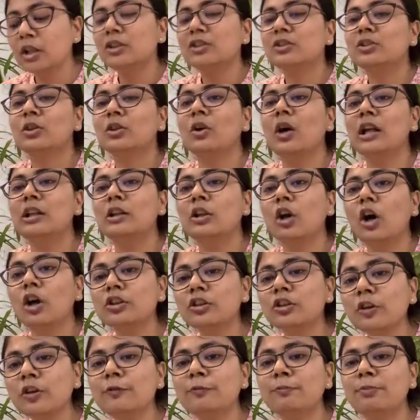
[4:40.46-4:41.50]
So a
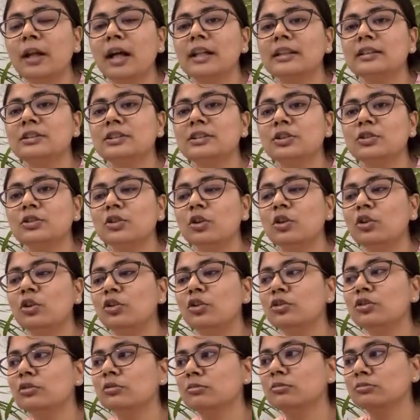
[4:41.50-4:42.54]
lot of plants,
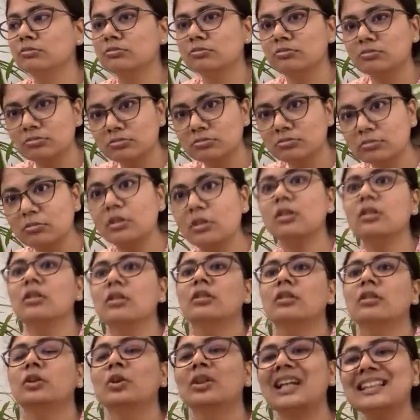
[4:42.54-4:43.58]

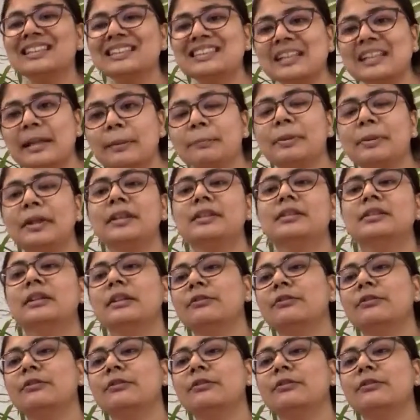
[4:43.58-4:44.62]
you can separate
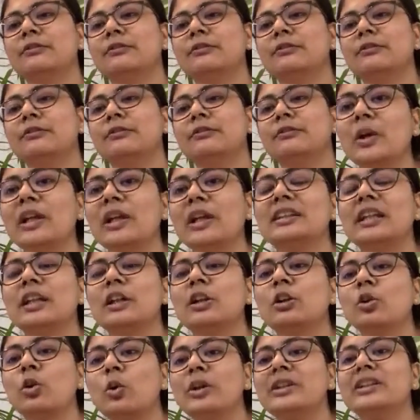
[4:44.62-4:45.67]
them from root
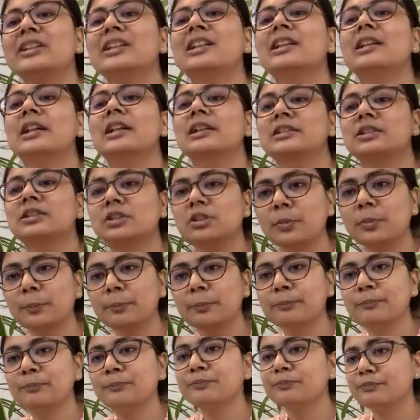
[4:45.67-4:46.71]
when they grow in cluster.
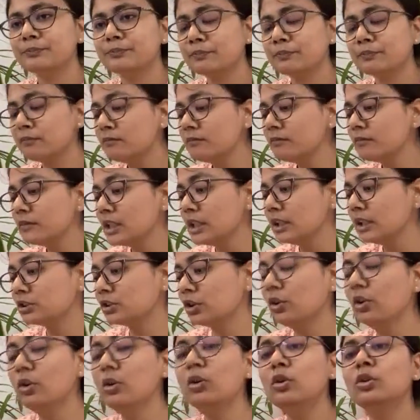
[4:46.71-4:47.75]

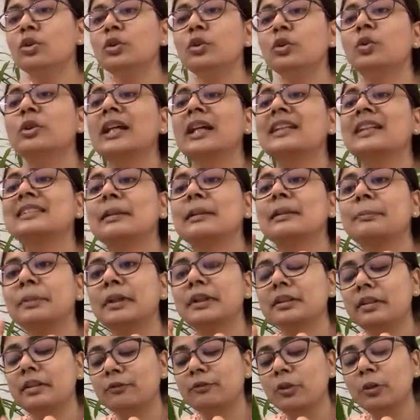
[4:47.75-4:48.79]
So you can
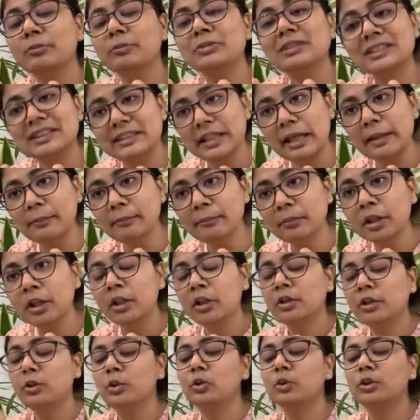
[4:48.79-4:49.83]
separate them from stem,
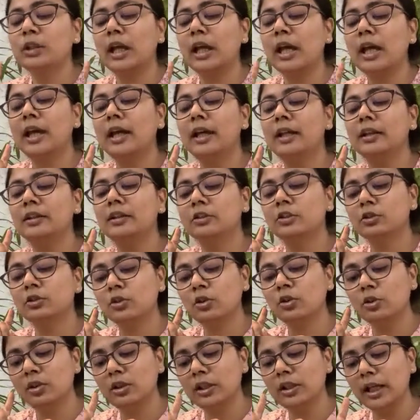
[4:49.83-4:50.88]
you can,
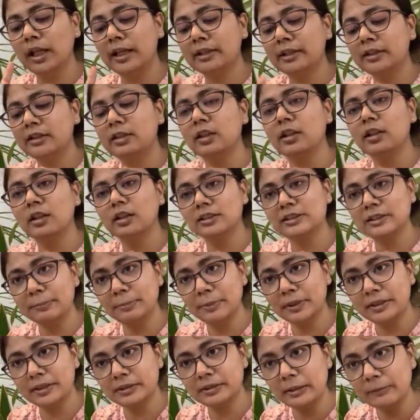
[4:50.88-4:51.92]
like
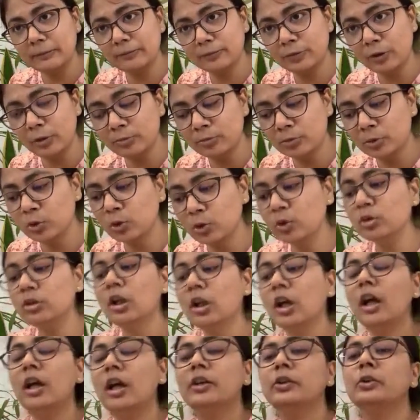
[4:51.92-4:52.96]
separate them from root,
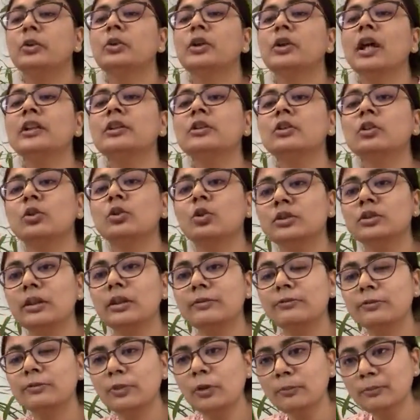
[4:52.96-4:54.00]
you can grow
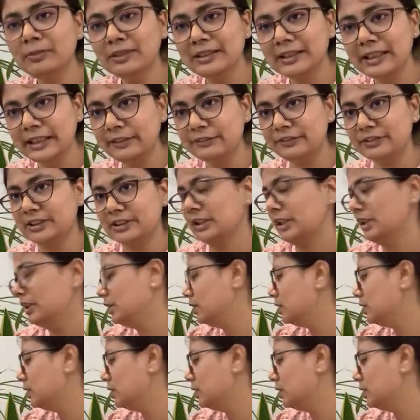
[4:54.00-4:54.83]
them from leaves.